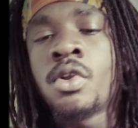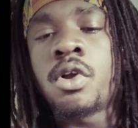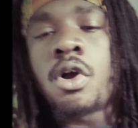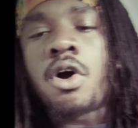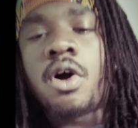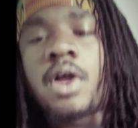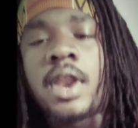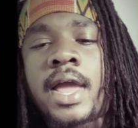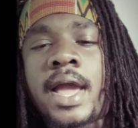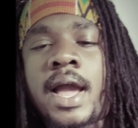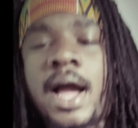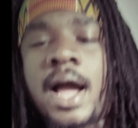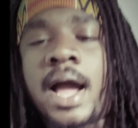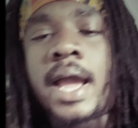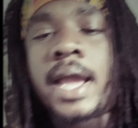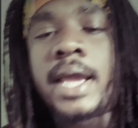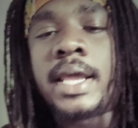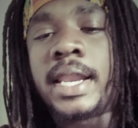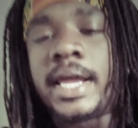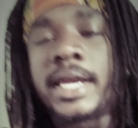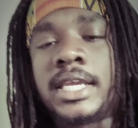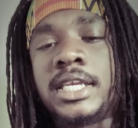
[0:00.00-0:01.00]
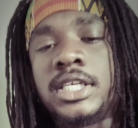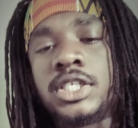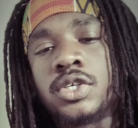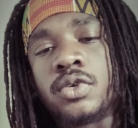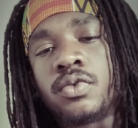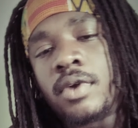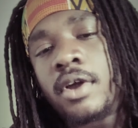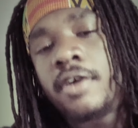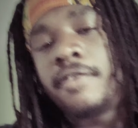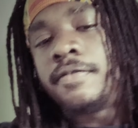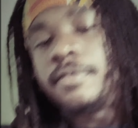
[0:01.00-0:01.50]
All that iron, like he's a
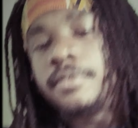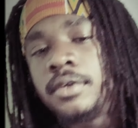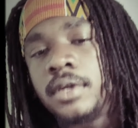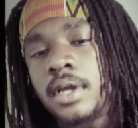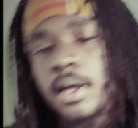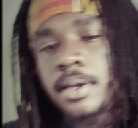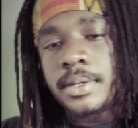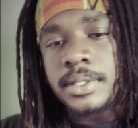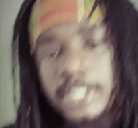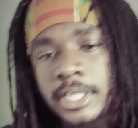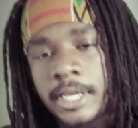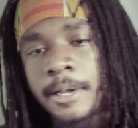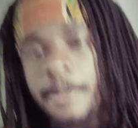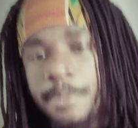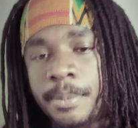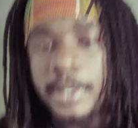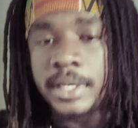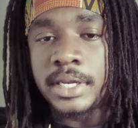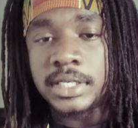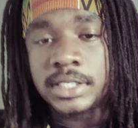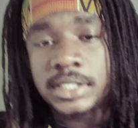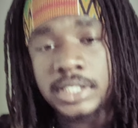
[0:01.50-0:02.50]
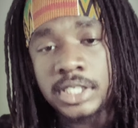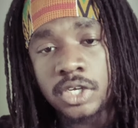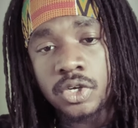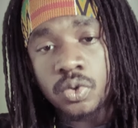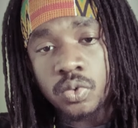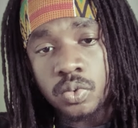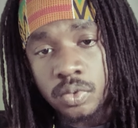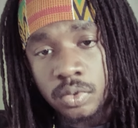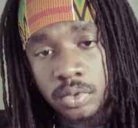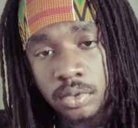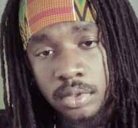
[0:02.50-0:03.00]
rough, you know what I'm saying? But he's
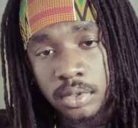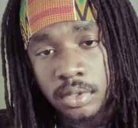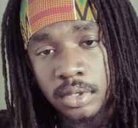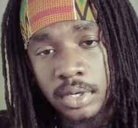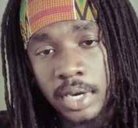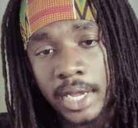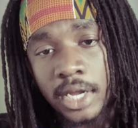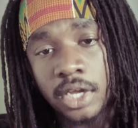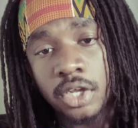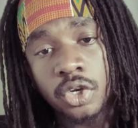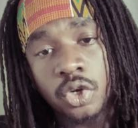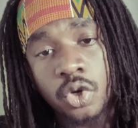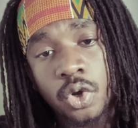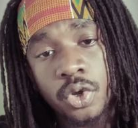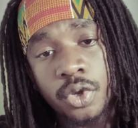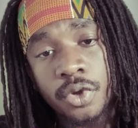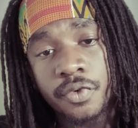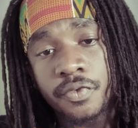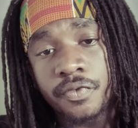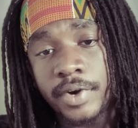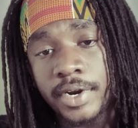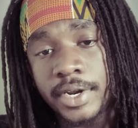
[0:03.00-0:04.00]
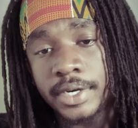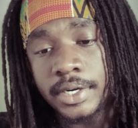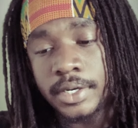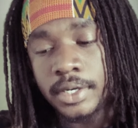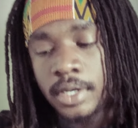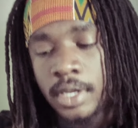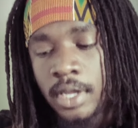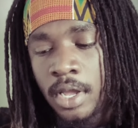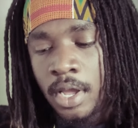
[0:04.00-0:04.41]
still like a loyal friend.